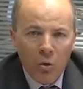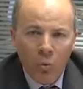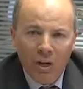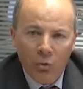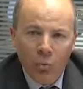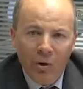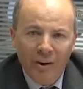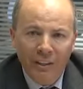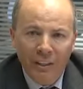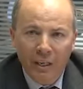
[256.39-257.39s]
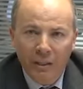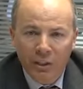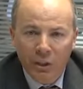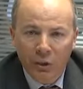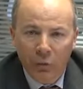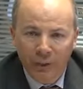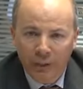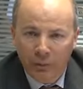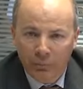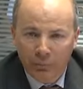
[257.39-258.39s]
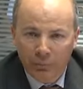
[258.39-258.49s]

whilst guaranteeing the security.